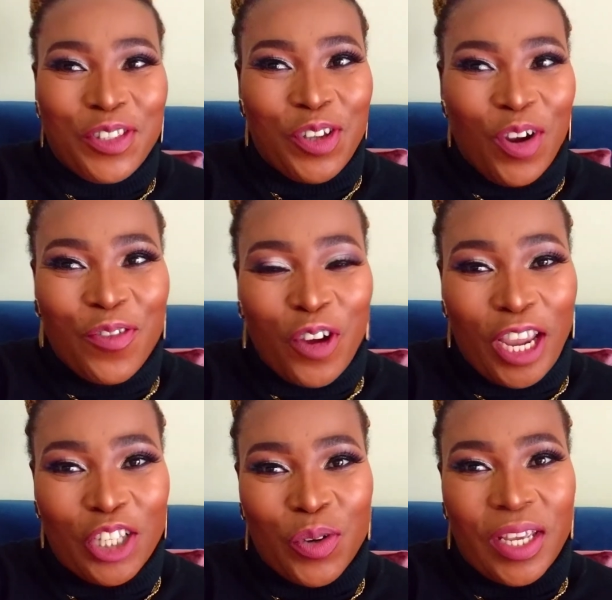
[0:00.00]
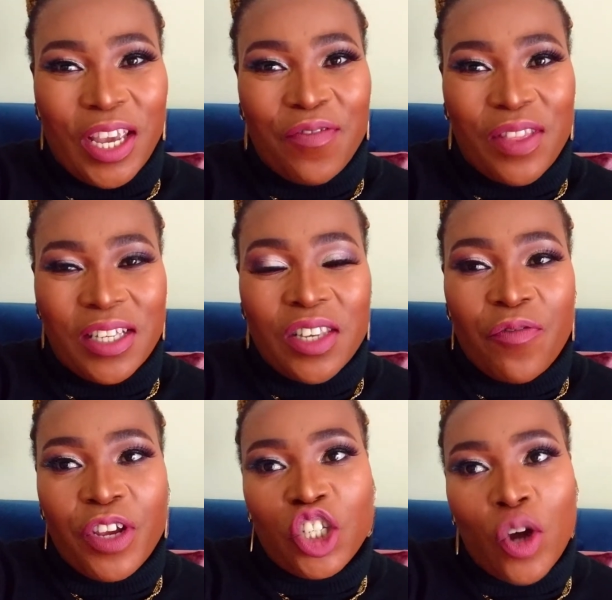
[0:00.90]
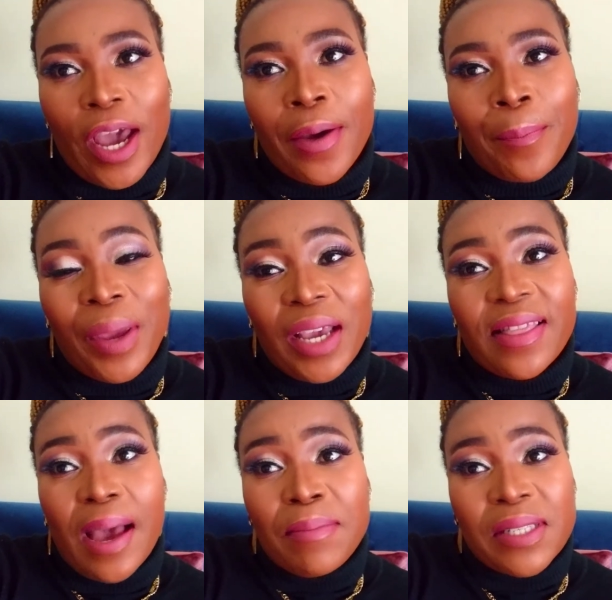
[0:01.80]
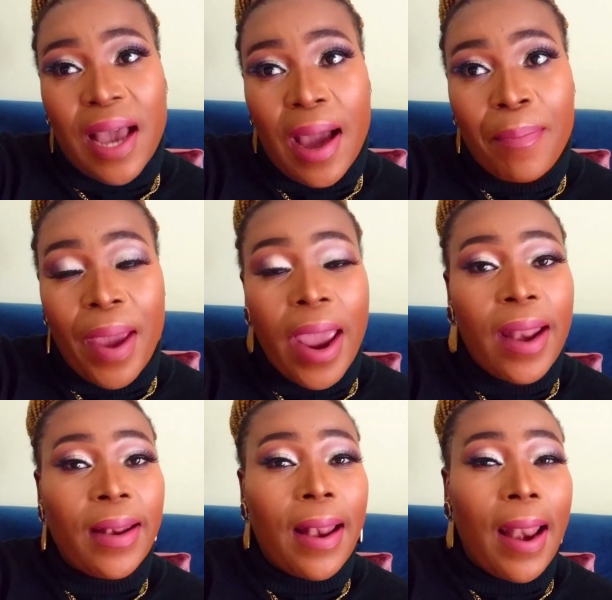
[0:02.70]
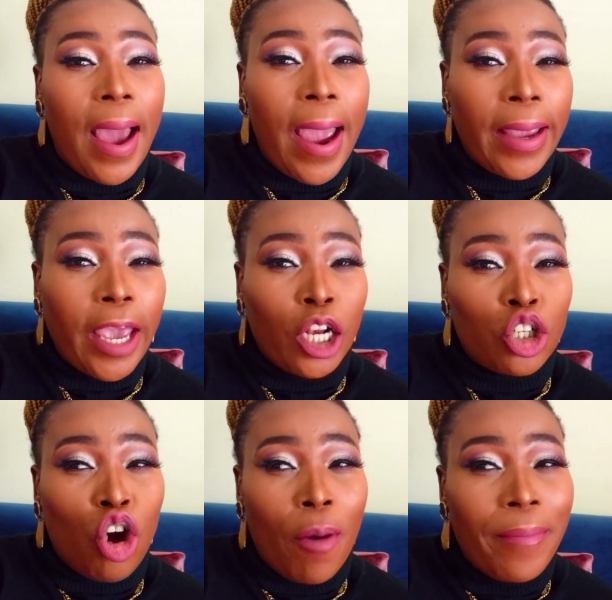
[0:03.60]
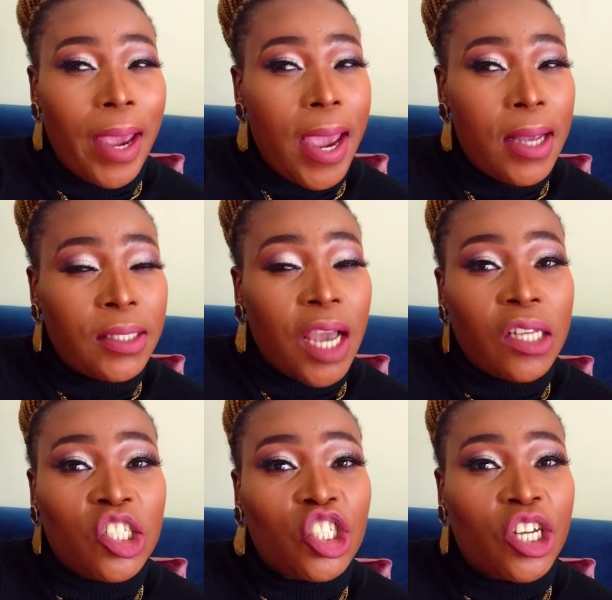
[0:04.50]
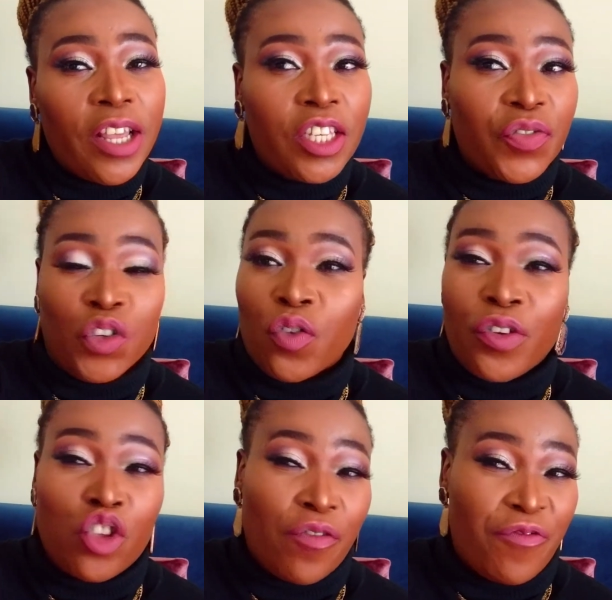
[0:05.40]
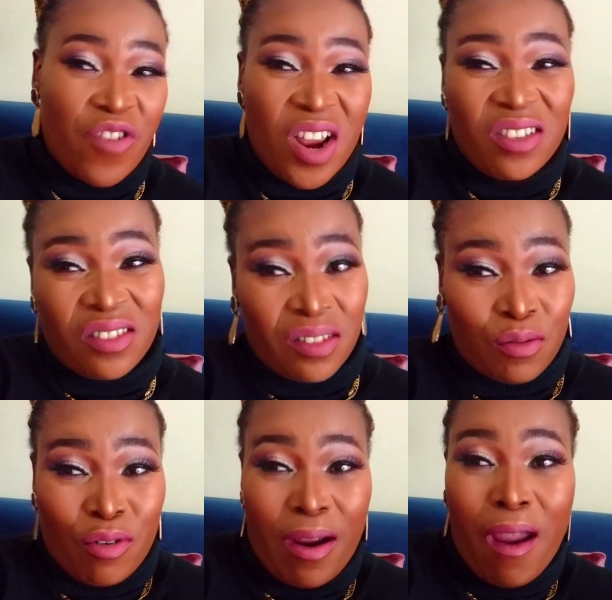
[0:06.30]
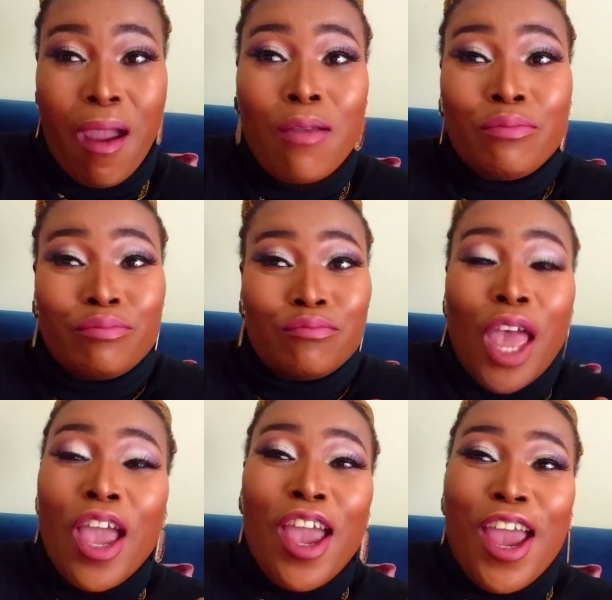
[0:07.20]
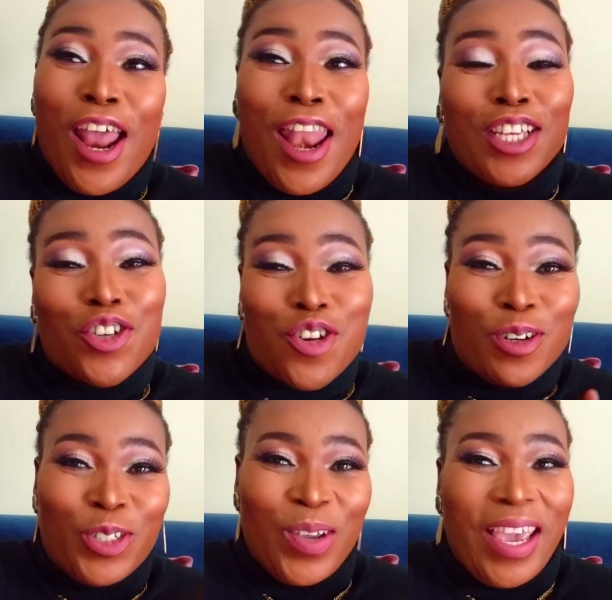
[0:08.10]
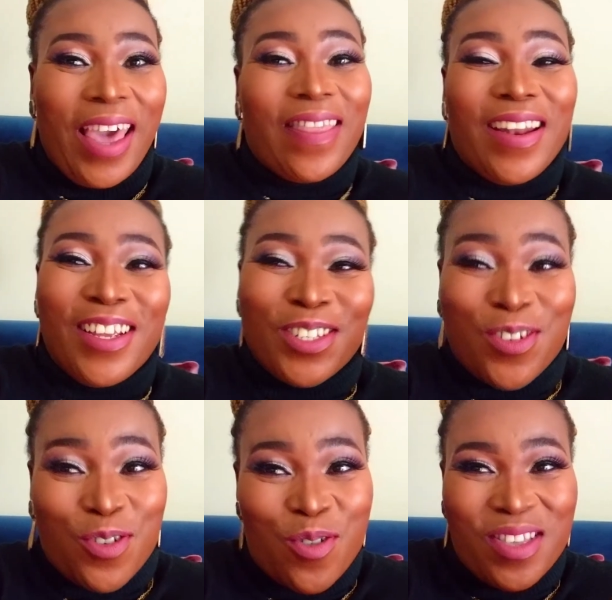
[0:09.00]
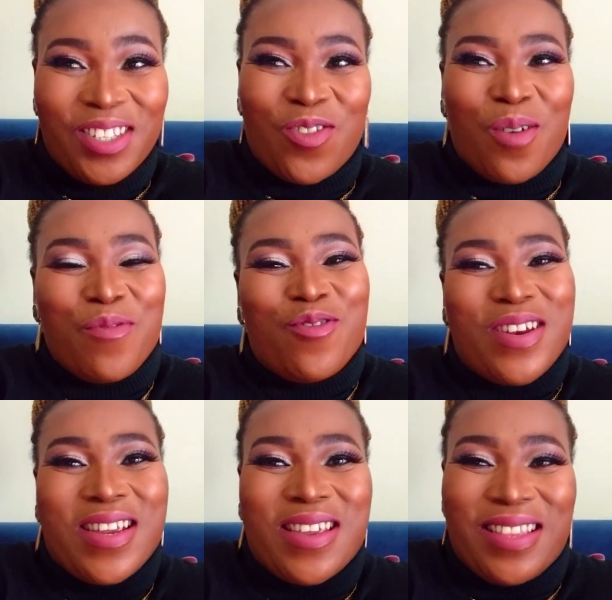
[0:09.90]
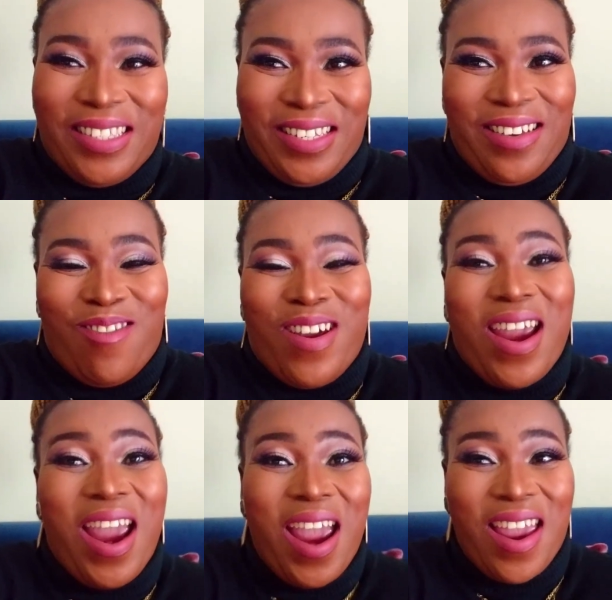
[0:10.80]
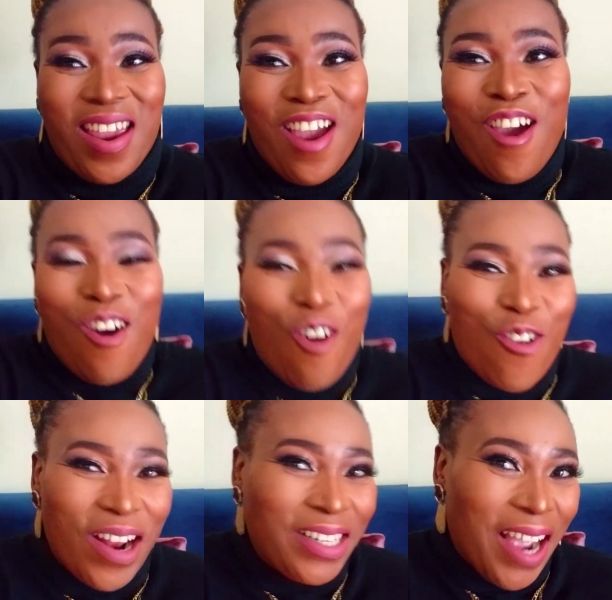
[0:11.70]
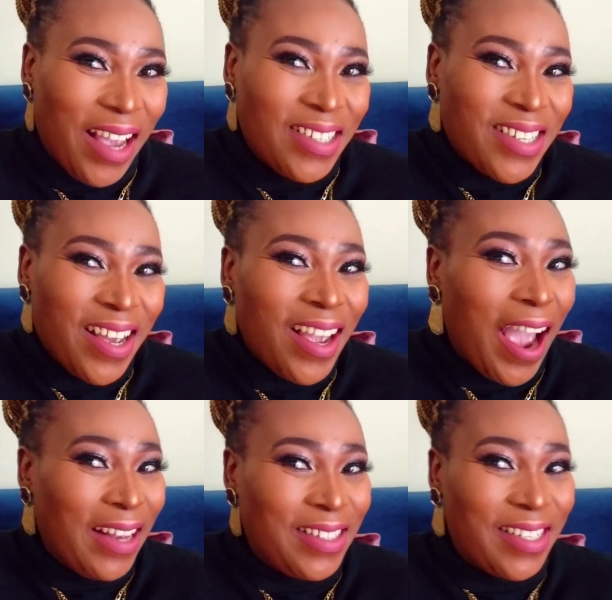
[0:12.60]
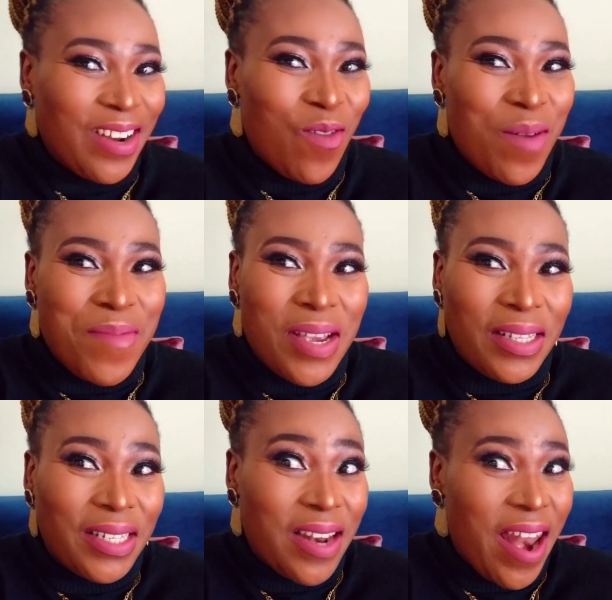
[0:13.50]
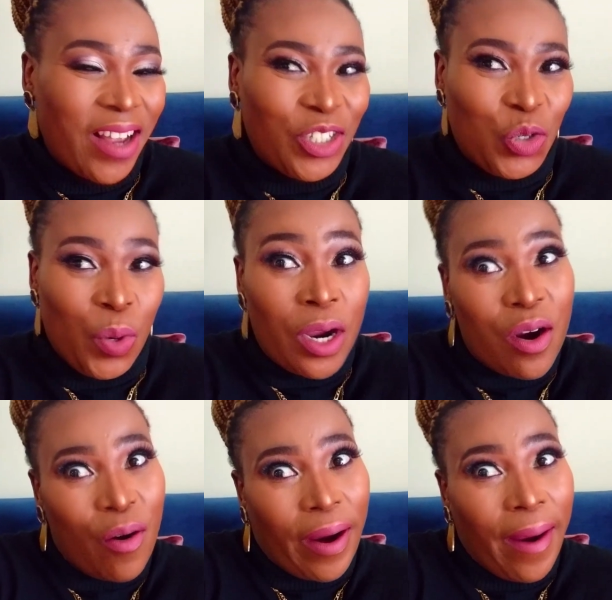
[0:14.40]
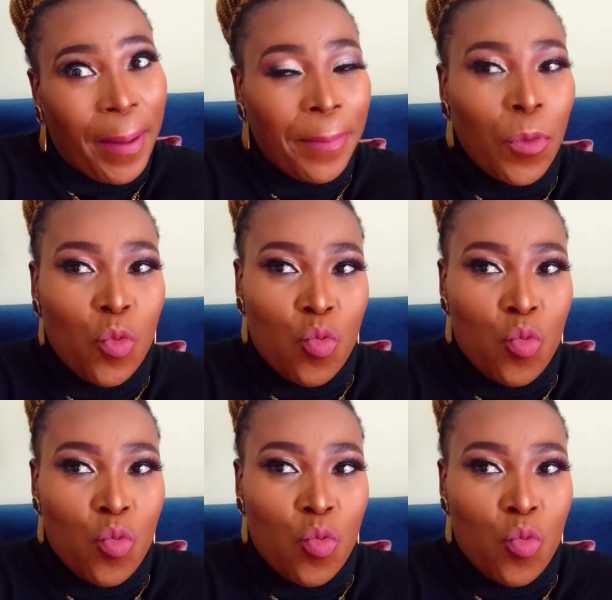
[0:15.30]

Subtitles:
don't forget to give this video a big thumbs up and like and comment and share this video with your friends. Okay, let's grow together, let's grow this community. Okay, all right guys, until we meet next week. Okay,